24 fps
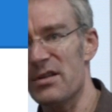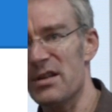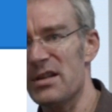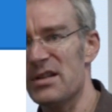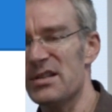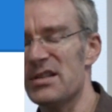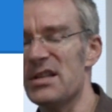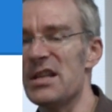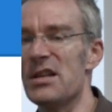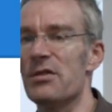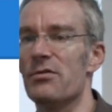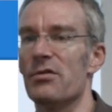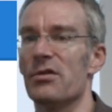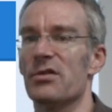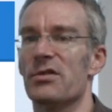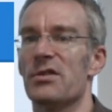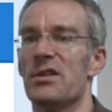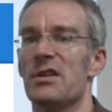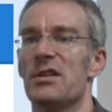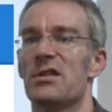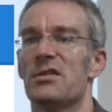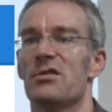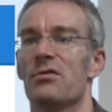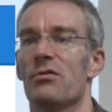secret,
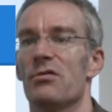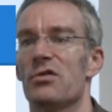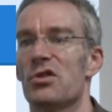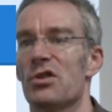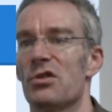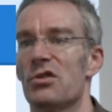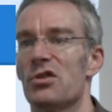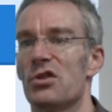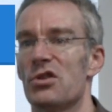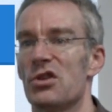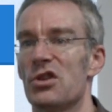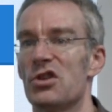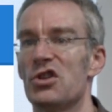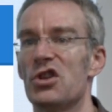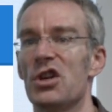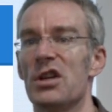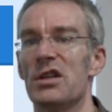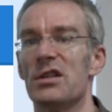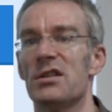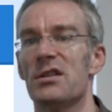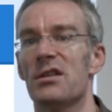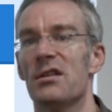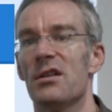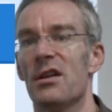the sort of
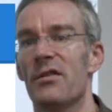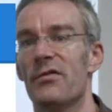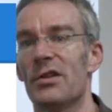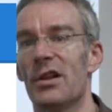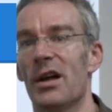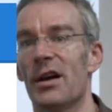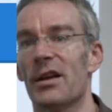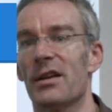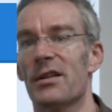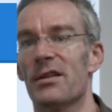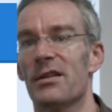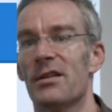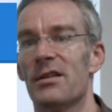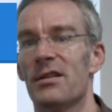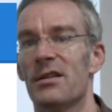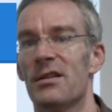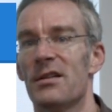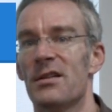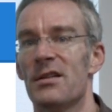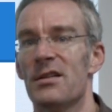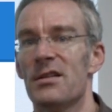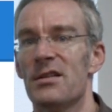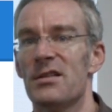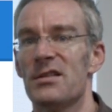cheat, if you like,
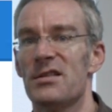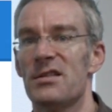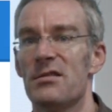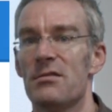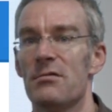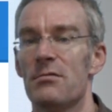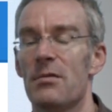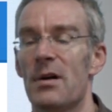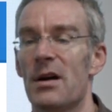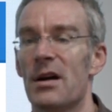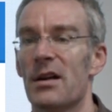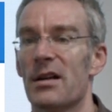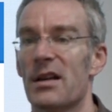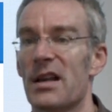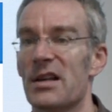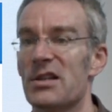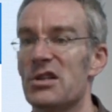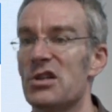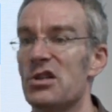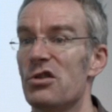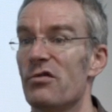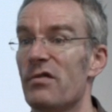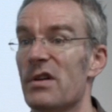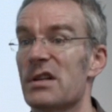to
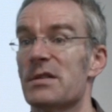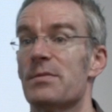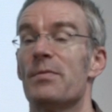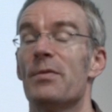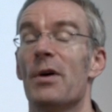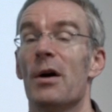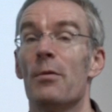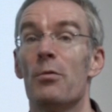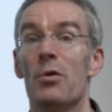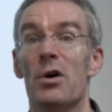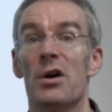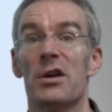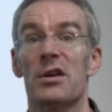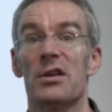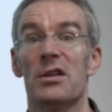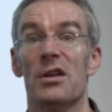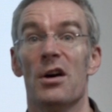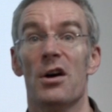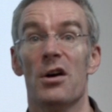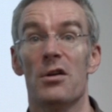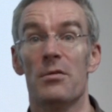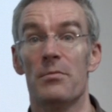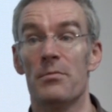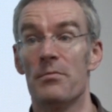getting your Raspberry Pi working at
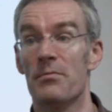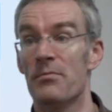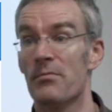home.